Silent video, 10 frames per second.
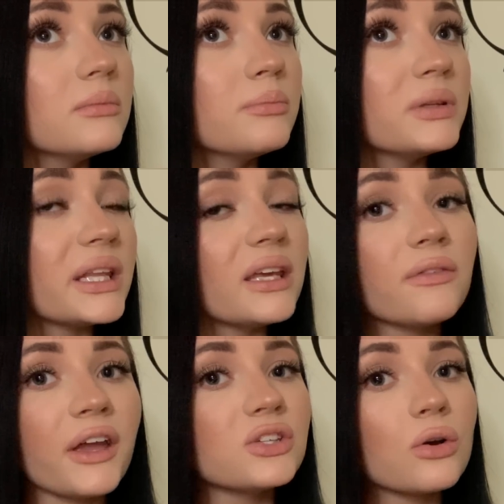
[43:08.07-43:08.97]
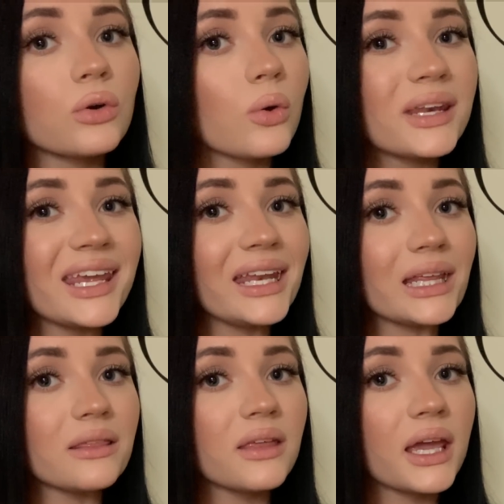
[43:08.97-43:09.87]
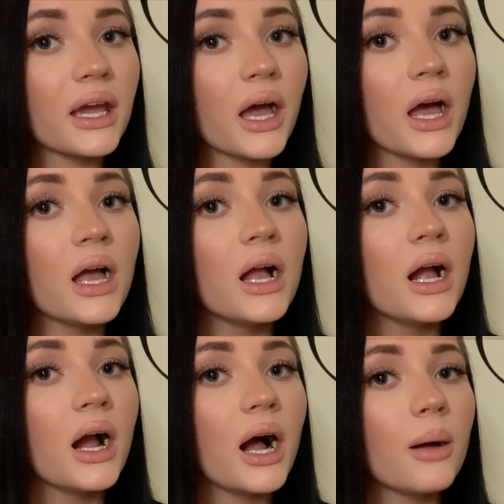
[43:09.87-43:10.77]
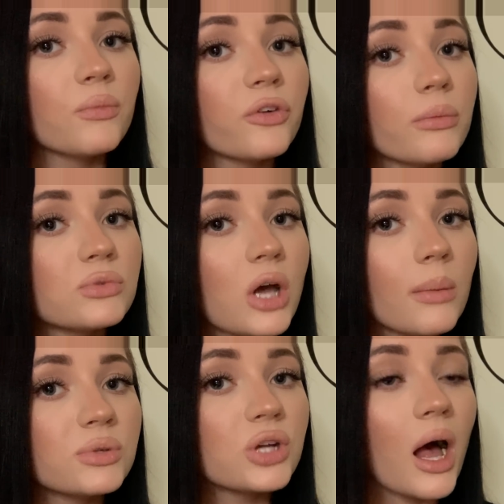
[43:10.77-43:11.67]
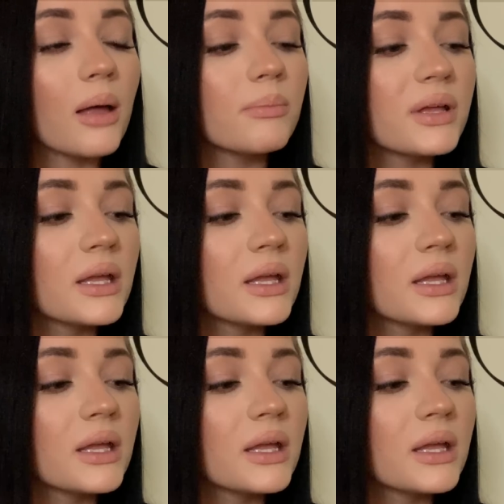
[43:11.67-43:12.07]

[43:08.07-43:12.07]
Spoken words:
believe I don't own anything from Topshop,